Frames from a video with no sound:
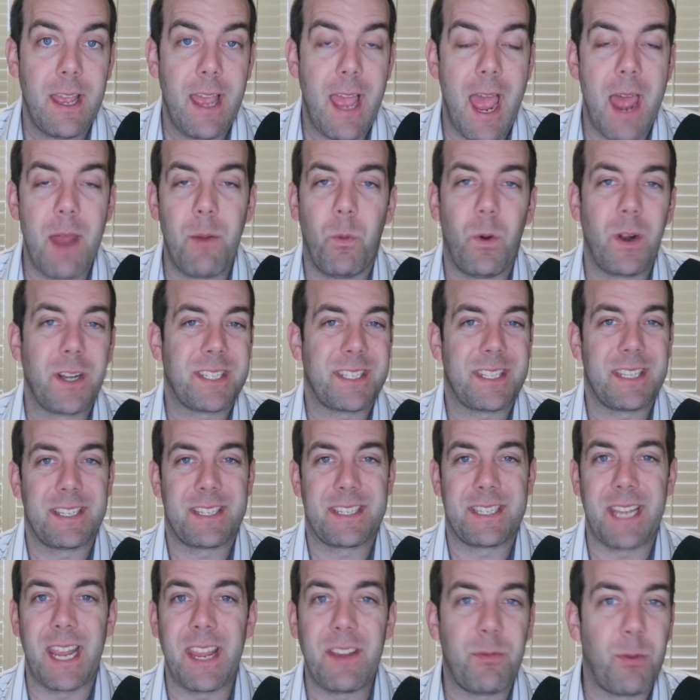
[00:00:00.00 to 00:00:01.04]
And what's the
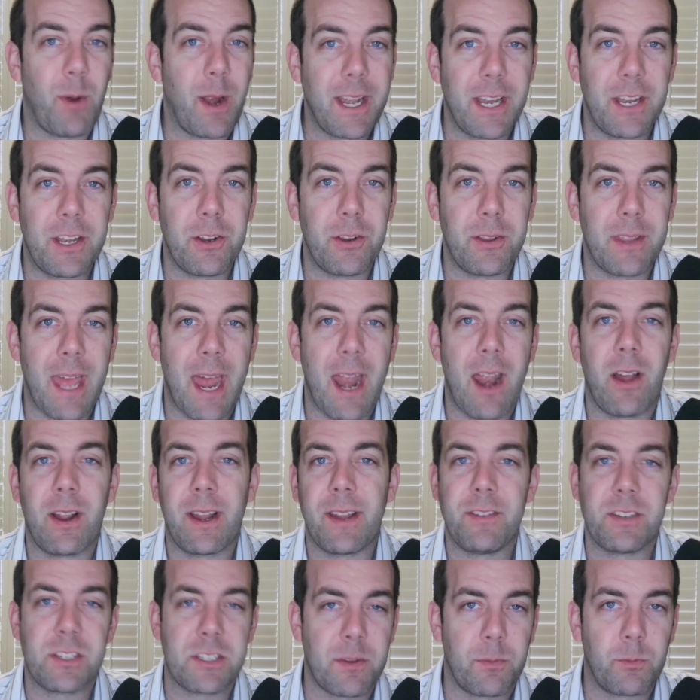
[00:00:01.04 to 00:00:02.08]
safe way to do that? I'll give
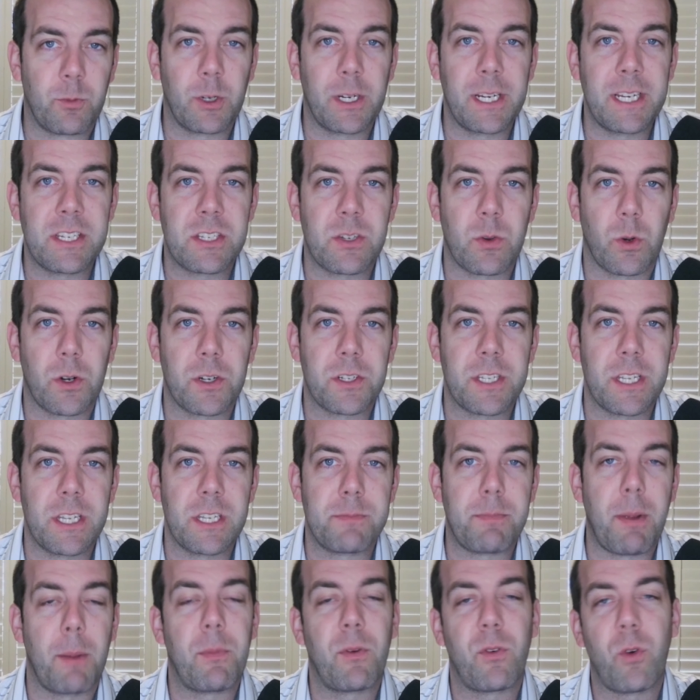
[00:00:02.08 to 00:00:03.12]
you some resources.
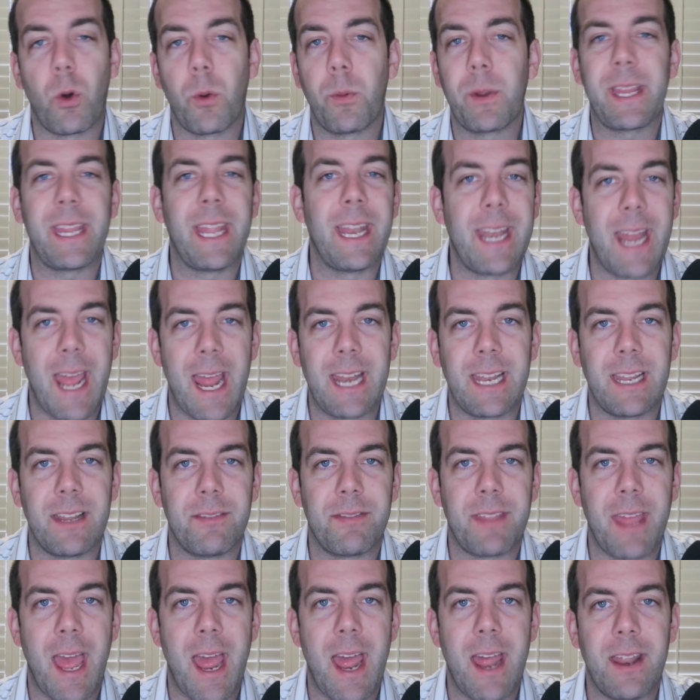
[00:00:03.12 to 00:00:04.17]
But before we get into any of
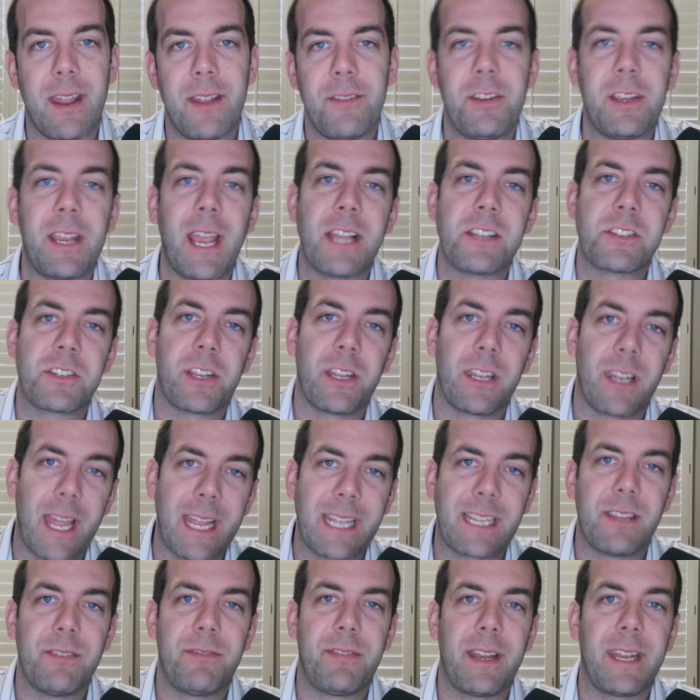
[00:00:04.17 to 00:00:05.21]
that, if you guys could
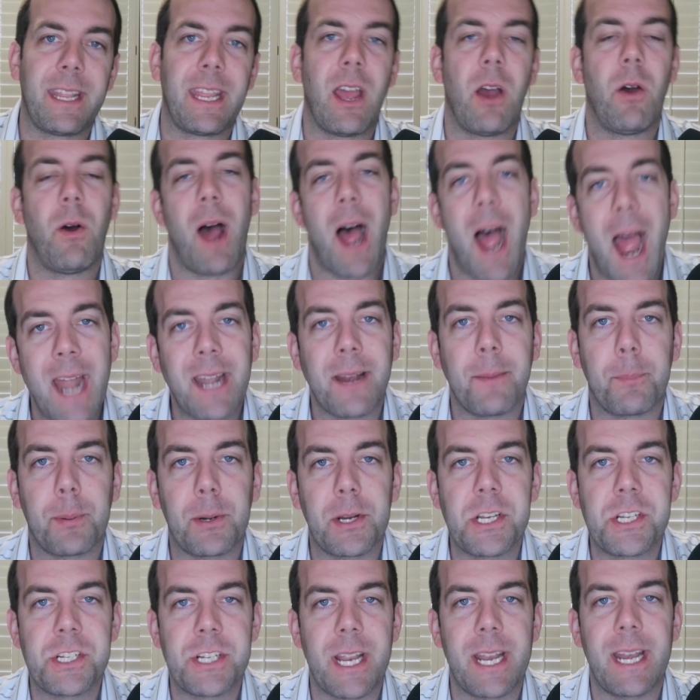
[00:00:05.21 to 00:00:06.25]
like the video, I'd
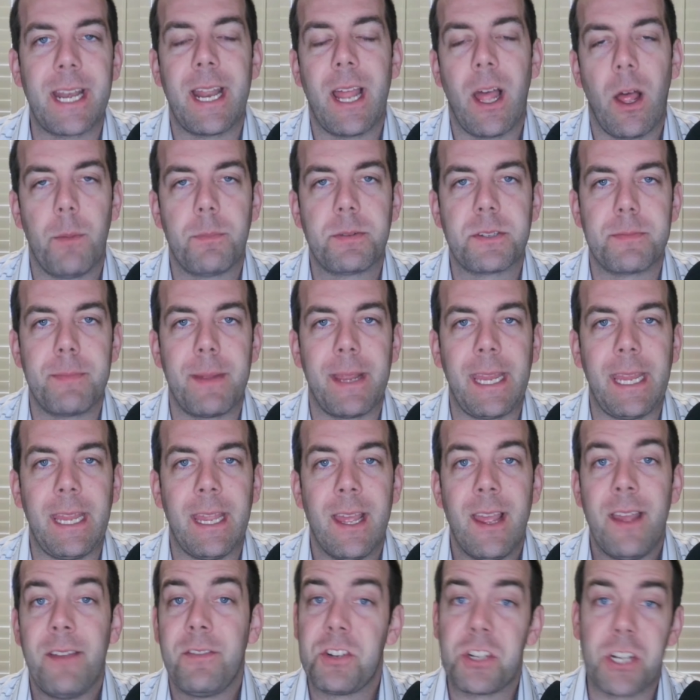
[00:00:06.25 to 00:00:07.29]
appreciate it. It helps me.
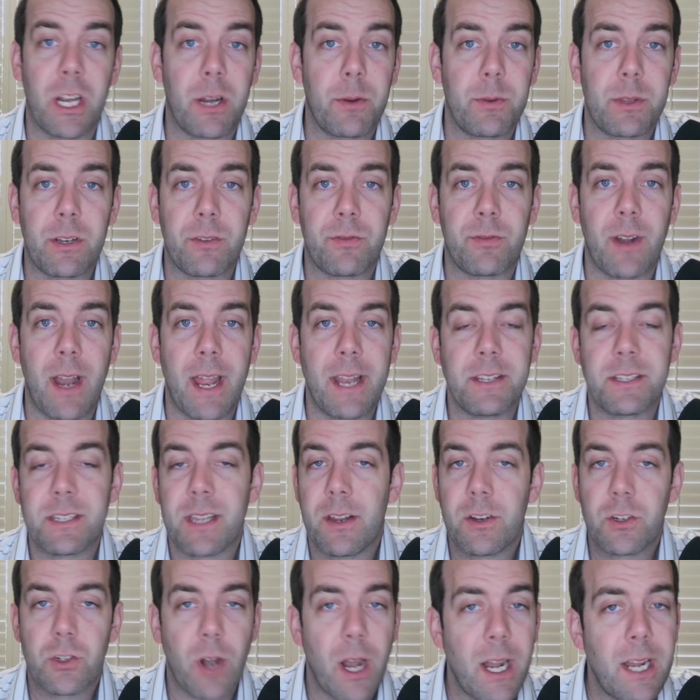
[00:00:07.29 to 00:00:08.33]
Share it with your friends.
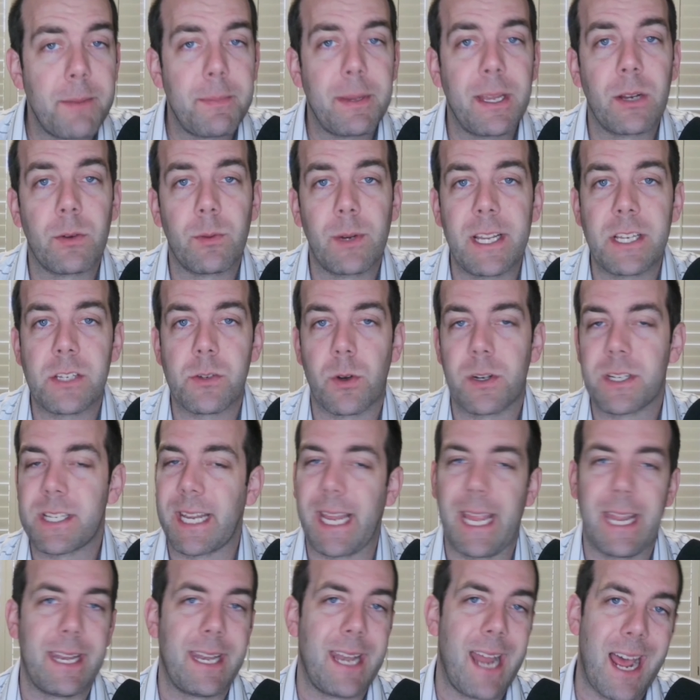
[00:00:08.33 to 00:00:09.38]
Trying to be a resource.
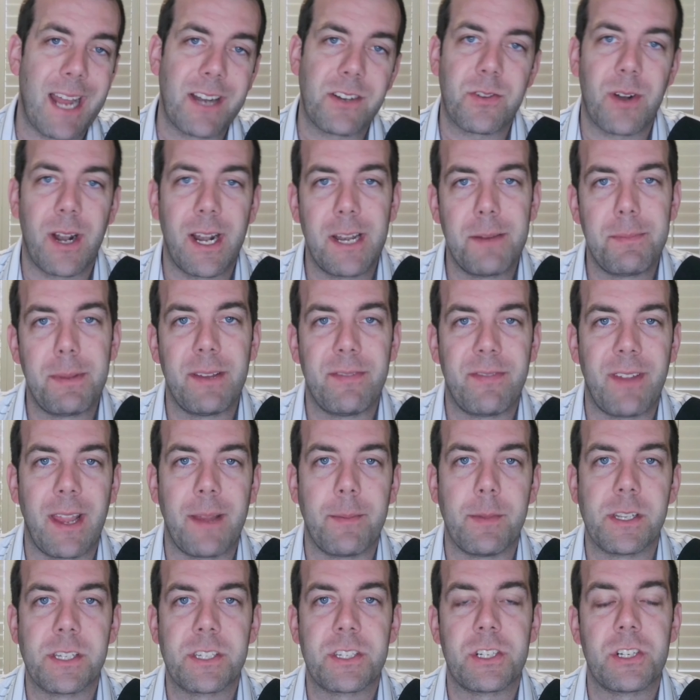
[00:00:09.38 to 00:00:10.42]
Again, not trying to be
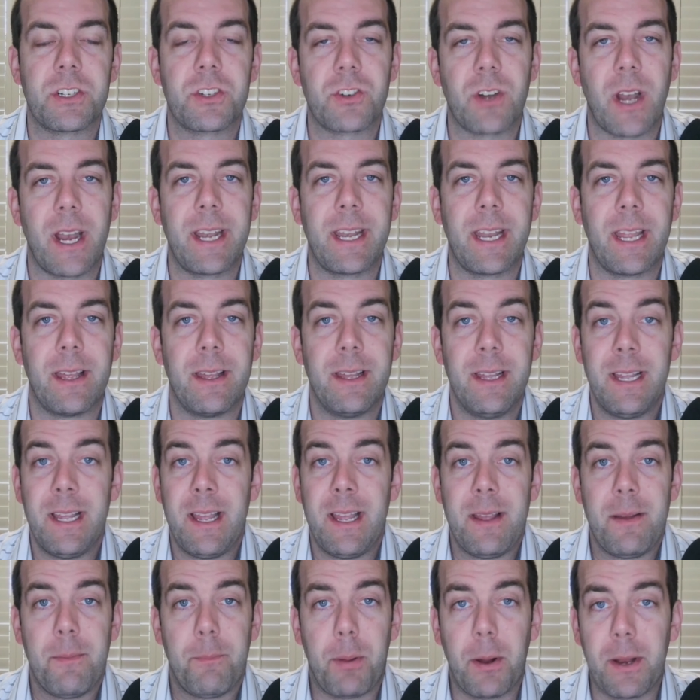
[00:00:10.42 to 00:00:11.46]
famous, just trying to
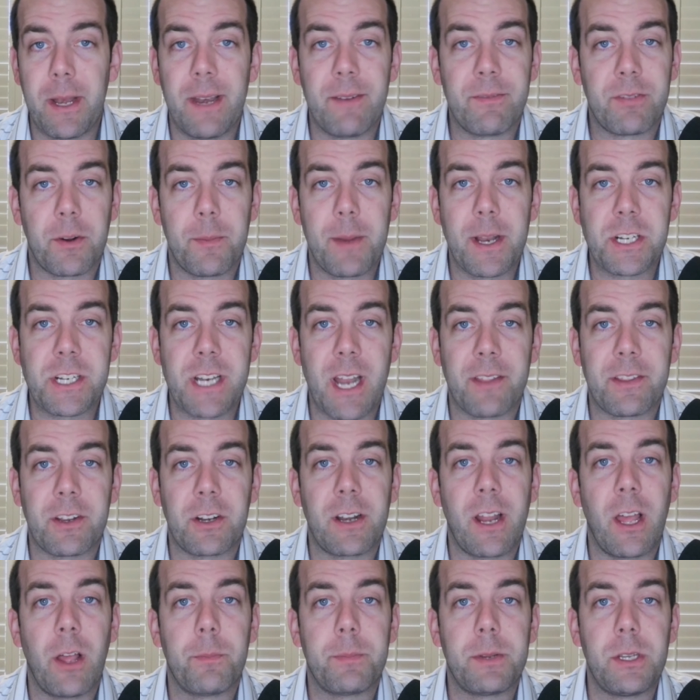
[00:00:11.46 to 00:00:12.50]
put information out there to
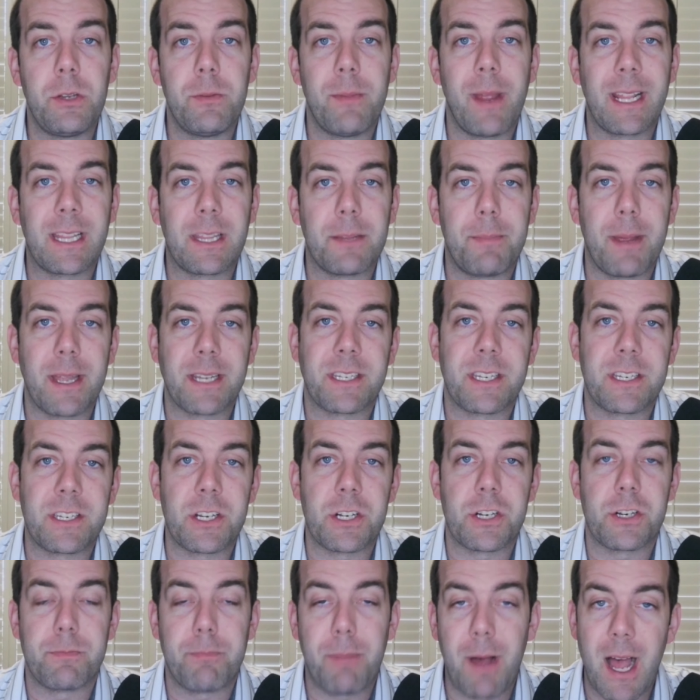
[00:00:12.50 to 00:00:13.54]
help you make the best
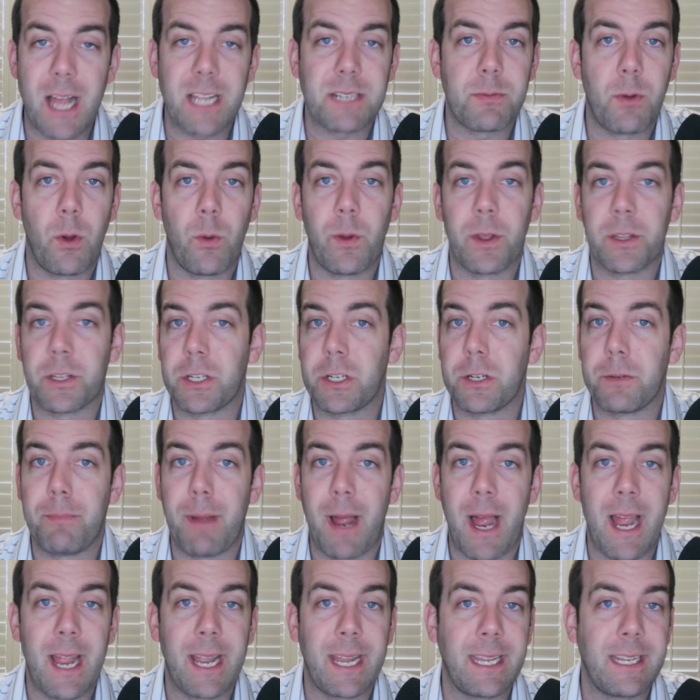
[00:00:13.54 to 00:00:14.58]
decision possible, whether you're
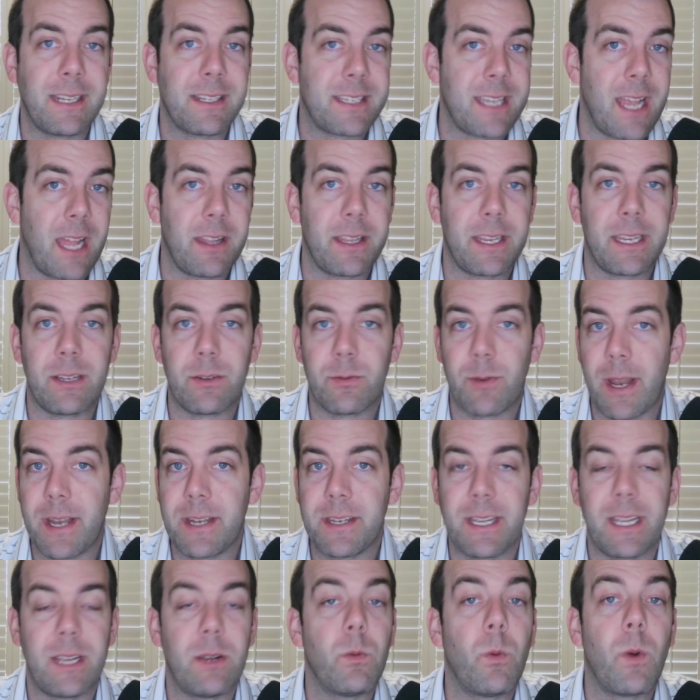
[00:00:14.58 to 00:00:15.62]
buying, selling,
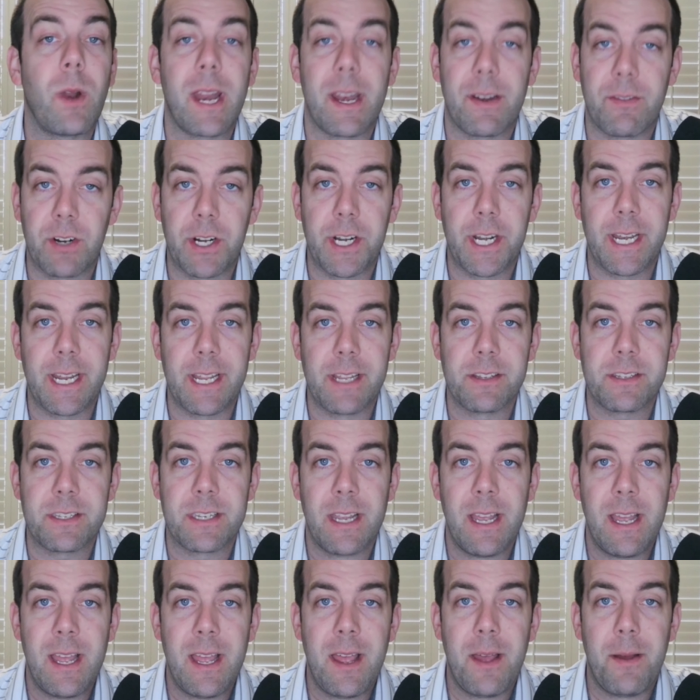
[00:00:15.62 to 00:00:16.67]
renting, whatever it is.
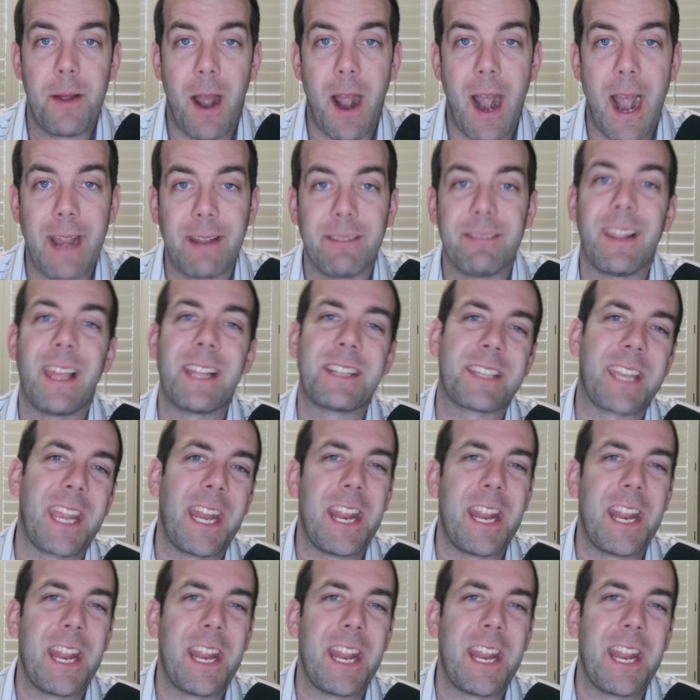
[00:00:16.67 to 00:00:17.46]
All right, let's get